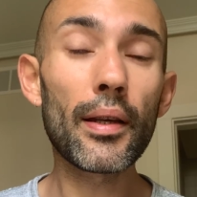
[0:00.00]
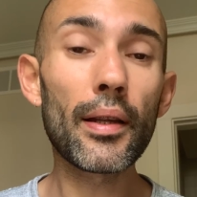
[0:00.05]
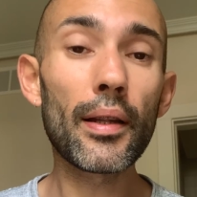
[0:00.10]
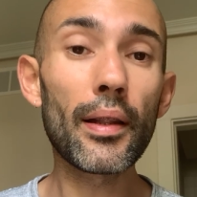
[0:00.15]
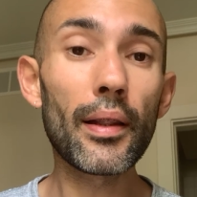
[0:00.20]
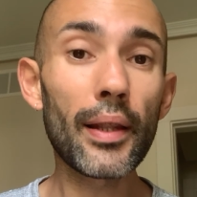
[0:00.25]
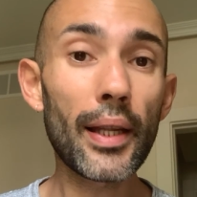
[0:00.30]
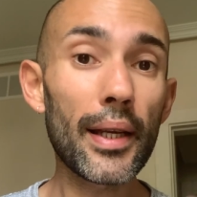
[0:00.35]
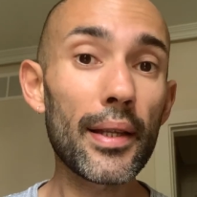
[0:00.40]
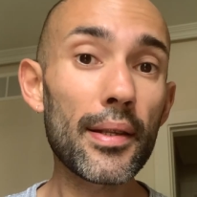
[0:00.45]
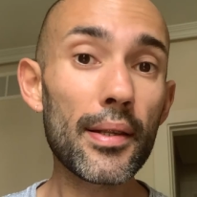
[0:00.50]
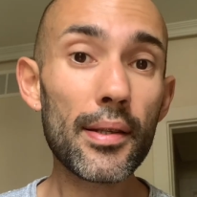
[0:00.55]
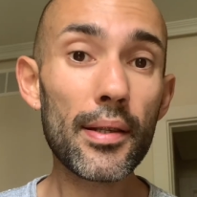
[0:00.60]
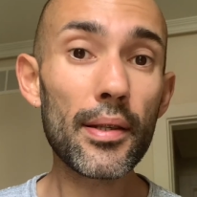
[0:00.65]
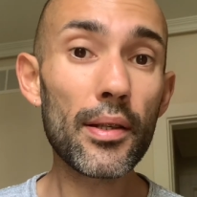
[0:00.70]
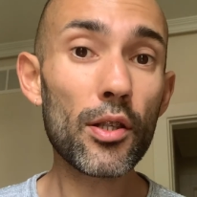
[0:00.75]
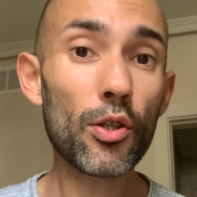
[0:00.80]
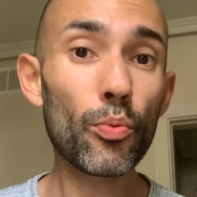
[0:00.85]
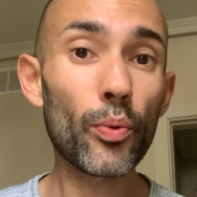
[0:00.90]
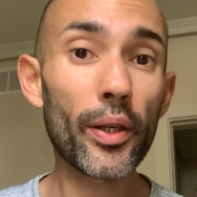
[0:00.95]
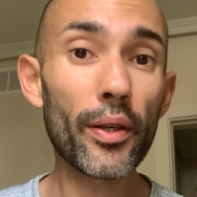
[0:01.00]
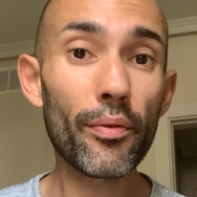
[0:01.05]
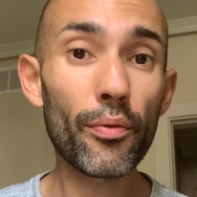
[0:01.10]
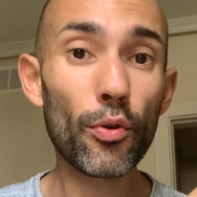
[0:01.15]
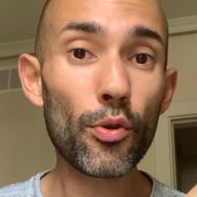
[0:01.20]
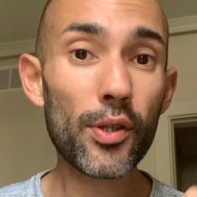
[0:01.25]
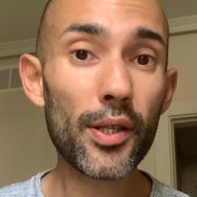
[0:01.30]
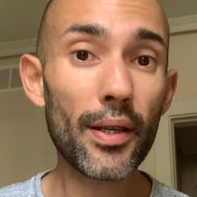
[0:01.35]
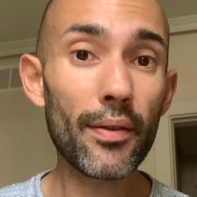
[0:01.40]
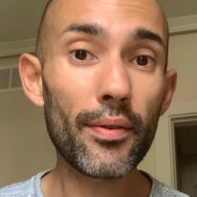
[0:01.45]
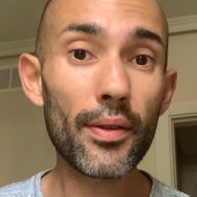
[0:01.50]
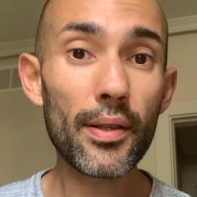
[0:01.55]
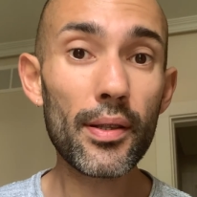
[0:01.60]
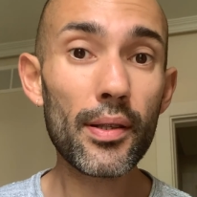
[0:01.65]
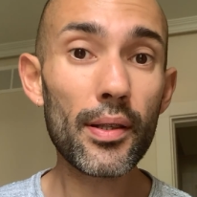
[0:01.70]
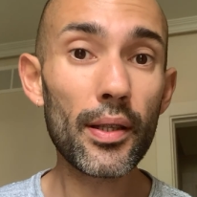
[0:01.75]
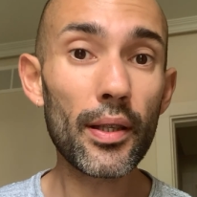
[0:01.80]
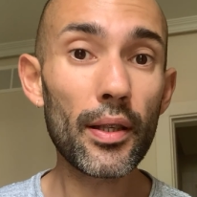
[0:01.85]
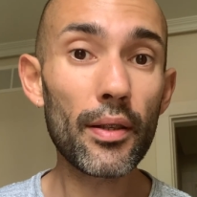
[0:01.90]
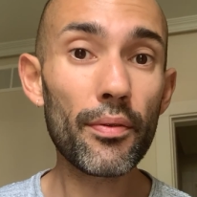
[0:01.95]
Lenses
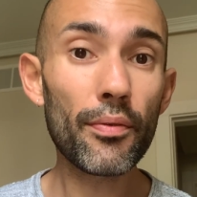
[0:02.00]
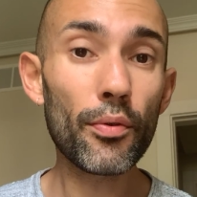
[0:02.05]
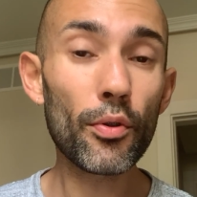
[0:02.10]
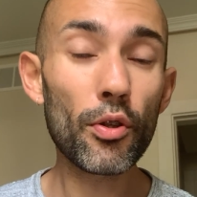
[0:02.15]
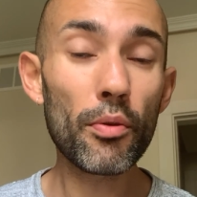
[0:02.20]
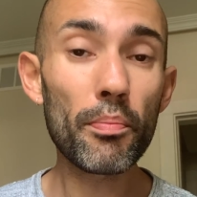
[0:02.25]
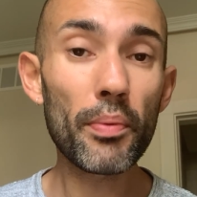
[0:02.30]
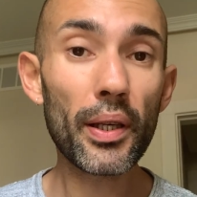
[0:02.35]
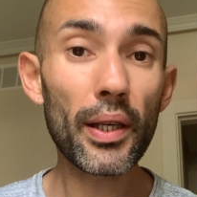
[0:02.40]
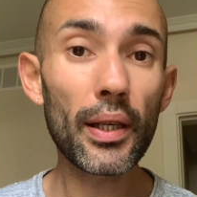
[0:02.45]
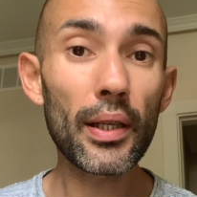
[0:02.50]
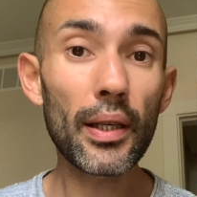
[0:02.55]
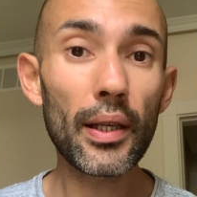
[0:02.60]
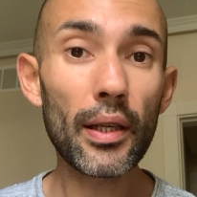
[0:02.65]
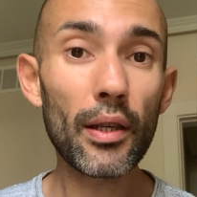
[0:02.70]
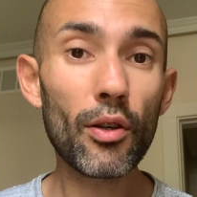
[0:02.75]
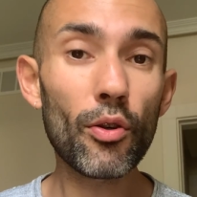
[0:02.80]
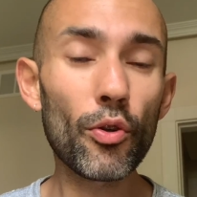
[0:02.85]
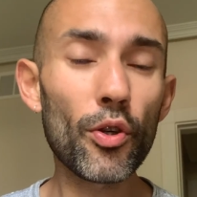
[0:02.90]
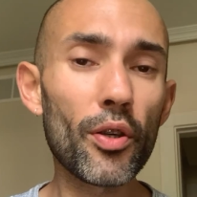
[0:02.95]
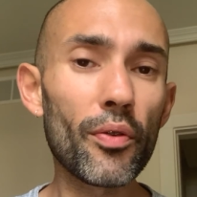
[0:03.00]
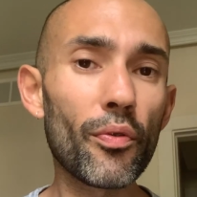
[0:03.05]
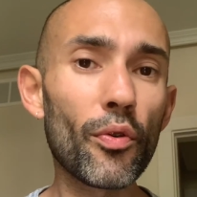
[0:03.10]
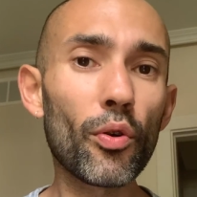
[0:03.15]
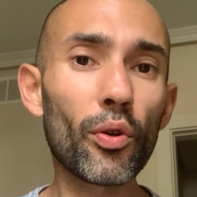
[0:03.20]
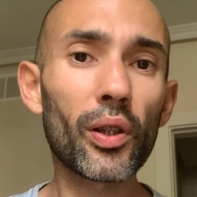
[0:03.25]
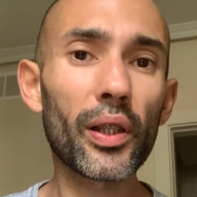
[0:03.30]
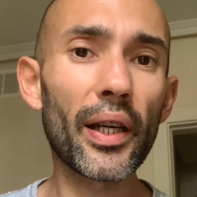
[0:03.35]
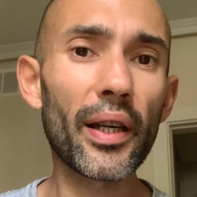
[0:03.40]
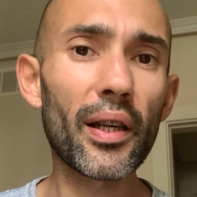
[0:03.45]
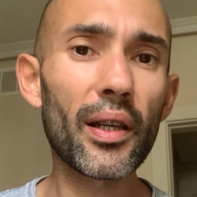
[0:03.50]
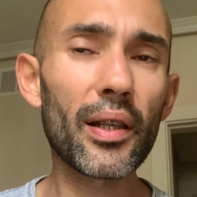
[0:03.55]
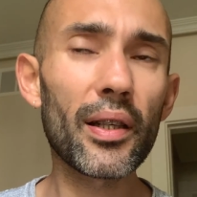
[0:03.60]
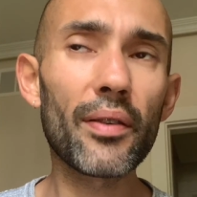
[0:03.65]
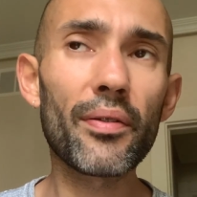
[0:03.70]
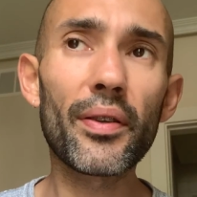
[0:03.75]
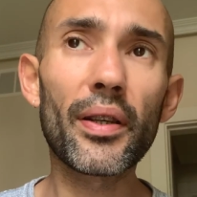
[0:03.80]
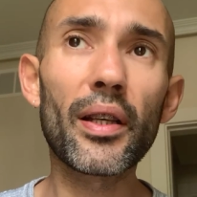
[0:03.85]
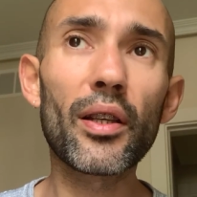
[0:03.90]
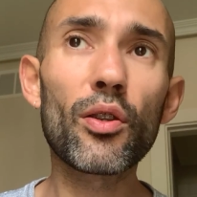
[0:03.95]
24-70 for the beginning, or you've got like I
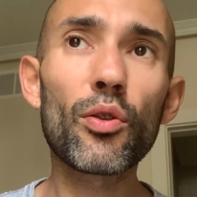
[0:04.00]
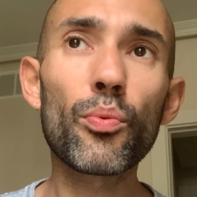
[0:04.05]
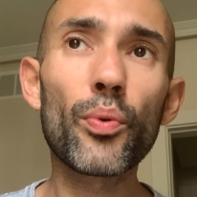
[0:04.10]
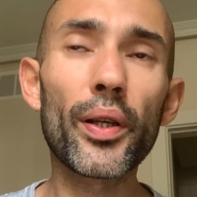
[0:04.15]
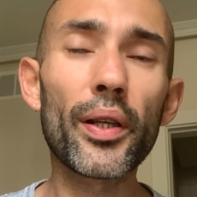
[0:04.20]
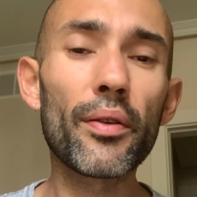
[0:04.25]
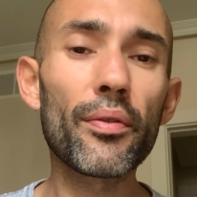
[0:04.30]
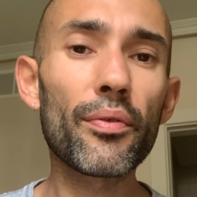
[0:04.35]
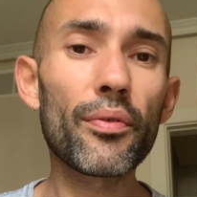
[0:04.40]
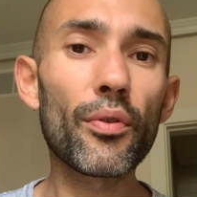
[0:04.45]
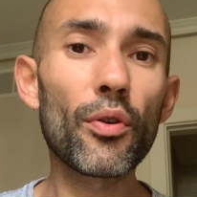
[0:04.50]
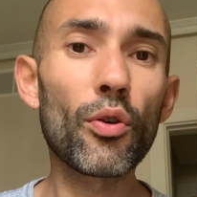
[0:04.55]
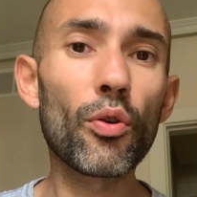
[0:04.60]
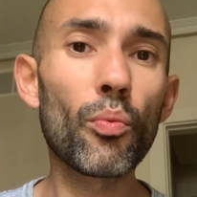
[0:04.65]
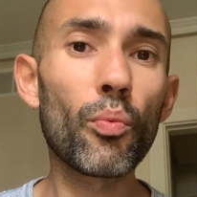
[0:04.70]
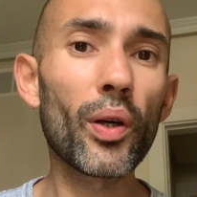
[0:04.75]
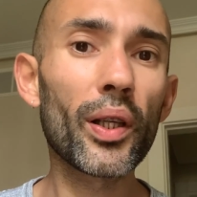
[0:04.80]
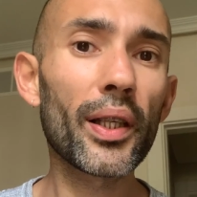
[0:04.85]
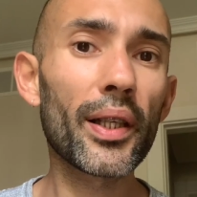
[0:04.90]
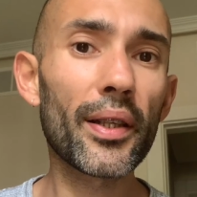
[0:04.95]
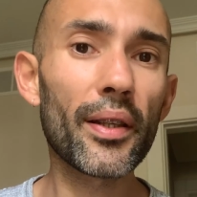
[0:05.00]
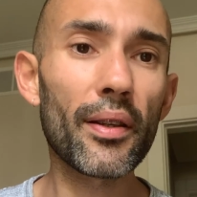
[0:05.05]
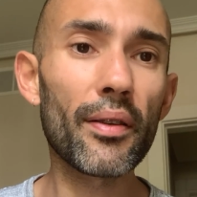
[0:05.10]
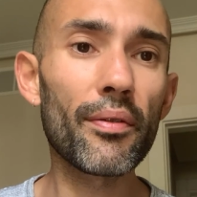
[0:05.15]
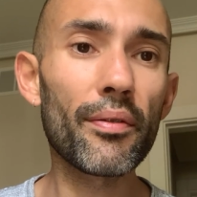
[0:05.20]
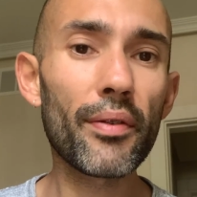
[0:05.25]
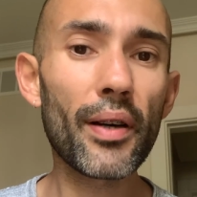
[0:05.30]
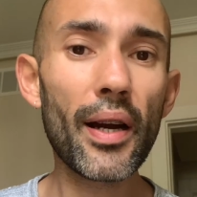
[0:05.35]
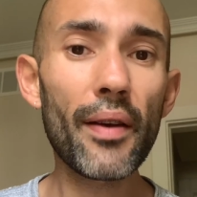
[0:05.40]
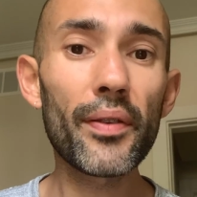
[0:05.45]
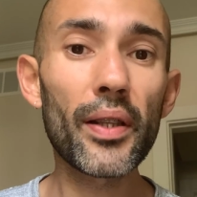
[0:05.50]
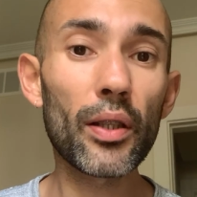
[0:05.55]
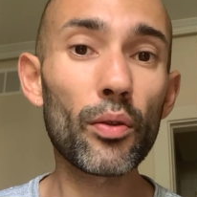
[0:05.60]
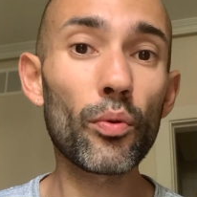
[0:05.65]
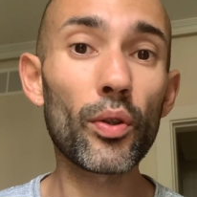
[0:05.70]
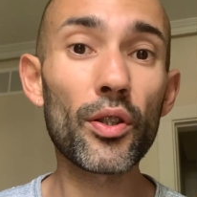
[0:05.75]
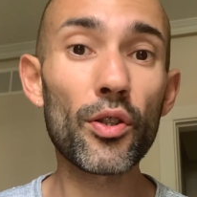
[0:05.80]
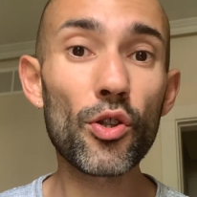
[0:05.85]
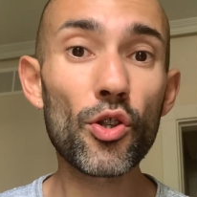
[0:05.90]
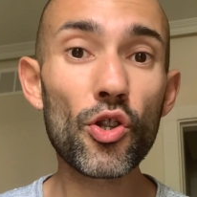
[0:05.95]
think 24-105, that
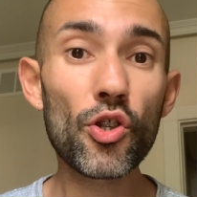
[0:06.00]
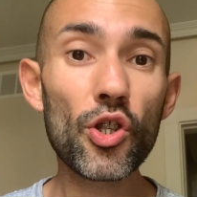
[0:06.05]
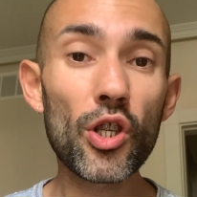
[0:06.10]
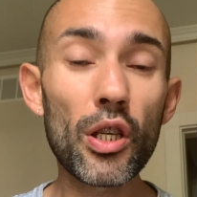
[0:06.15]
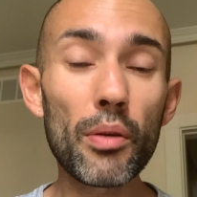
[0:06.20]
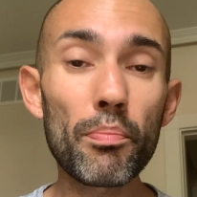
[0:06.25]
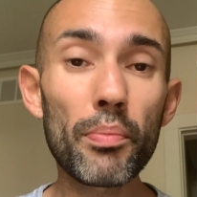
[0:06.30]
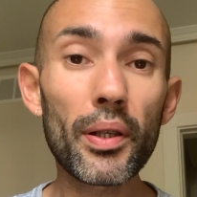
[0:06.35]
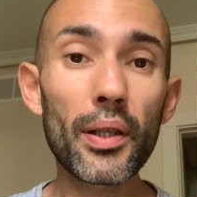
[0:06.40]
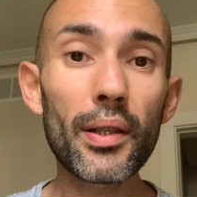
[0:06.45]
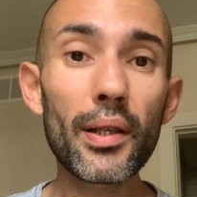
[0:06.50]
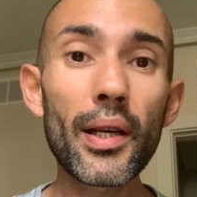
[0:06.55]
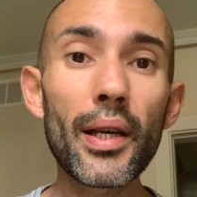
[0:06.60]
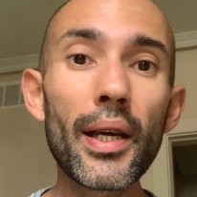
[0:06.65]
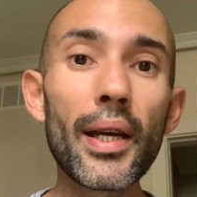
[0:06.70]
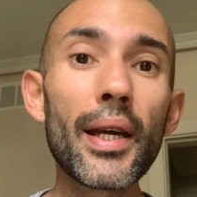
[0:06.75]
one is cheaper.